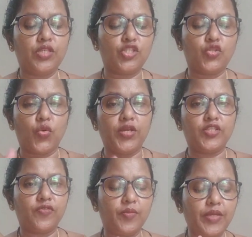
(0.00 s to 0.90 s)

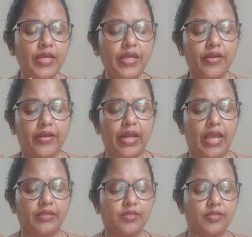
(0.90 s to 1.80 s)
joints will be
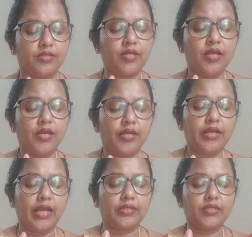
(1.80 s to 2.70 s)
relaxed,
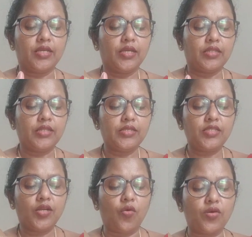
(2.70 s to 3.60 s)
thus
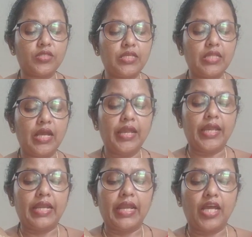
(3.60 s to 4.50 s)
causing the
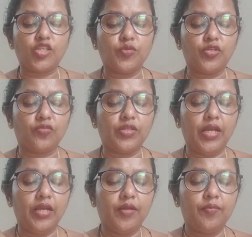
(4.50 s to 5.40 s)
enlargement of the
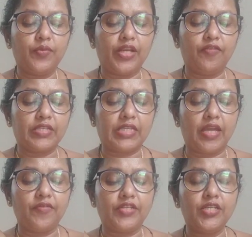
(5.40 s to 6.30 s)
pelvis
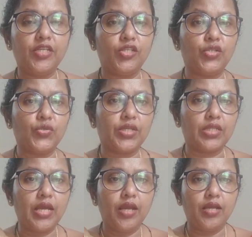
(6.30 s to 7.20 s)
cavity during
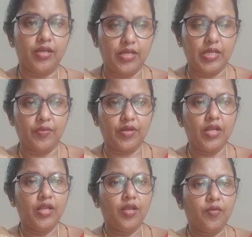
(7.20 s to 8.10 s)
the labor,
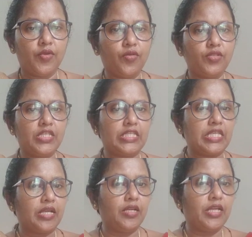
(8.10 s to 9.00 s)
because this
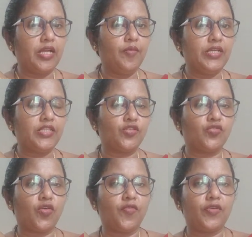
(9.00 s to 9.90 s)
ligaments is
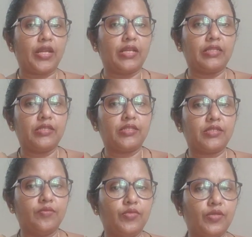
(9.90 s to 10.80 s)
soft, and
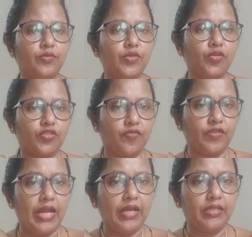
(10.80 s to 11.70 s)
because of
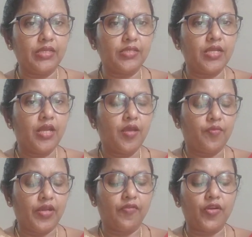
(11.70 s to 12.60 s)
that this
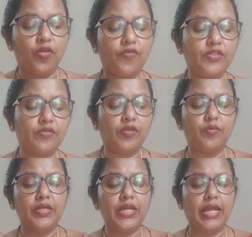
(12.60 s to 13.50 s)
pelvic cavity will
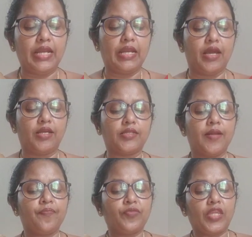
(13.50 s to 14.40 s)
be enlarged.
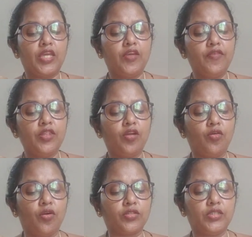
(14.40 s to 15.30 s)
Even the
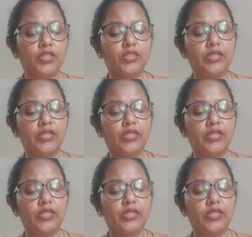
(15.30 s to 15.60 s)
coccyx